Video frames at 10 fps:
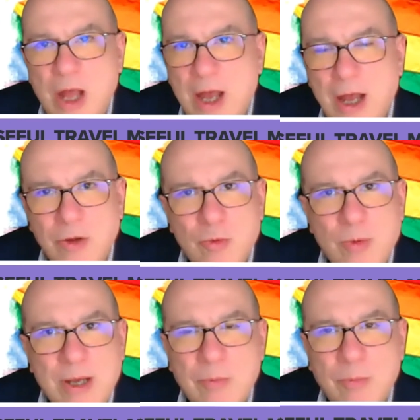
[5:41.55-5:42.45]
how do
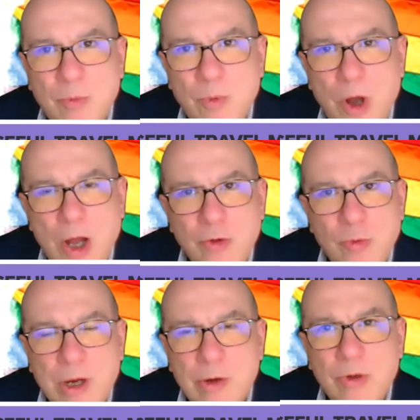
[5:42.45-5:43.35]

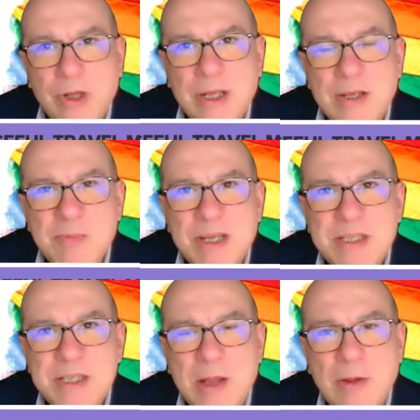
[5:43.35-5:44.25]
I organize
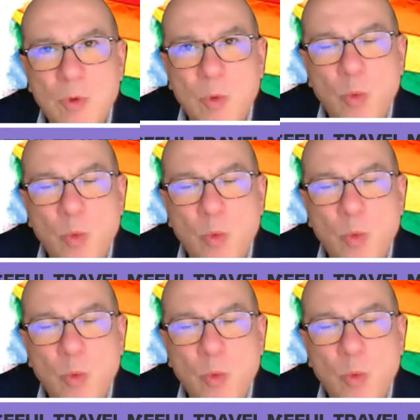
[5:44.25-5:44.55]
myself?